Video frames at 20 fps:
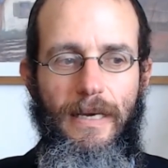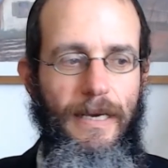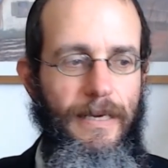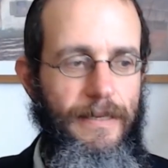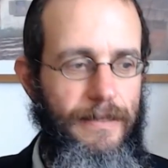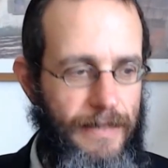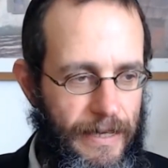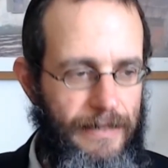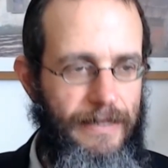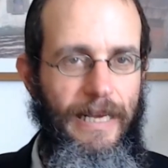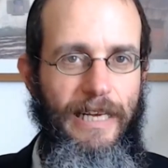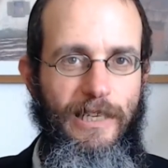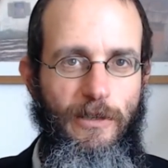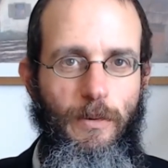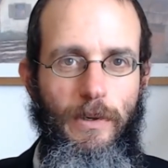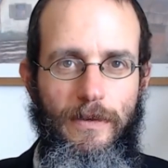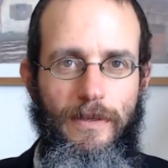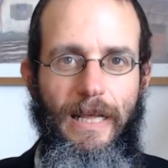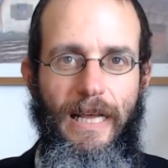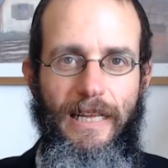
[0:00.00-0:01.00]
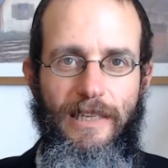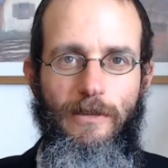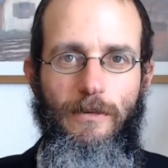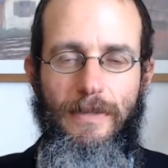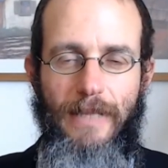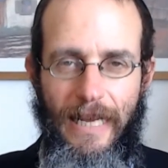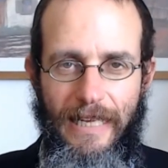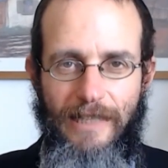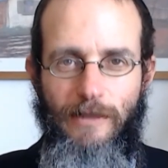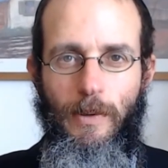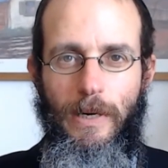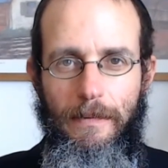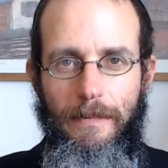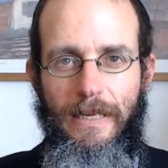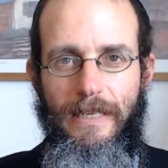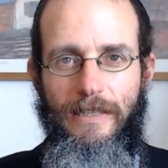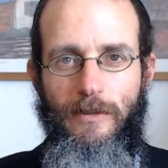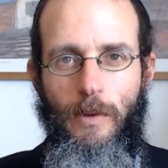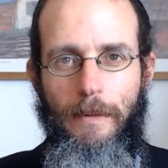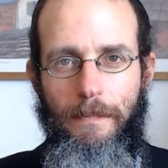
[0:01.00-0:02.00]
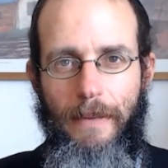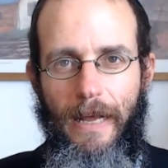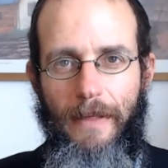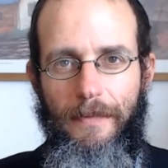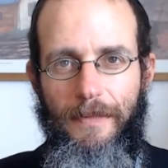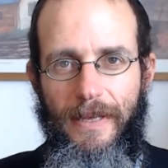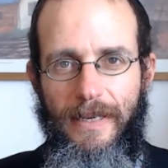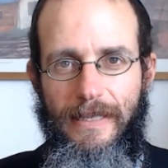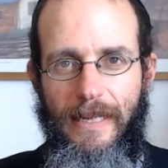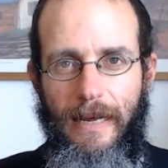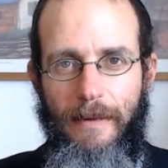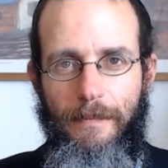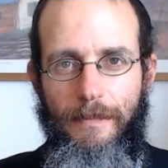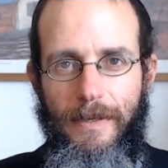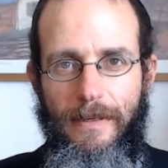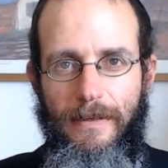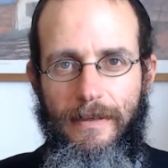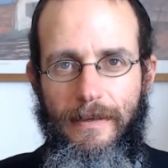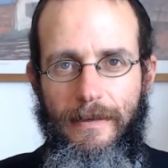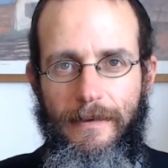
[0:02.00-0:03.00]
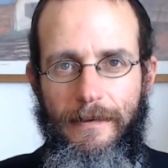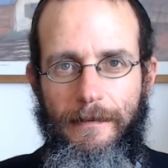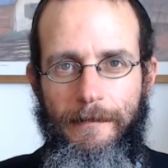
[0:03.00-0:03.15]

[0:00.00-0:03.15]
And that's what it means when bad things happen.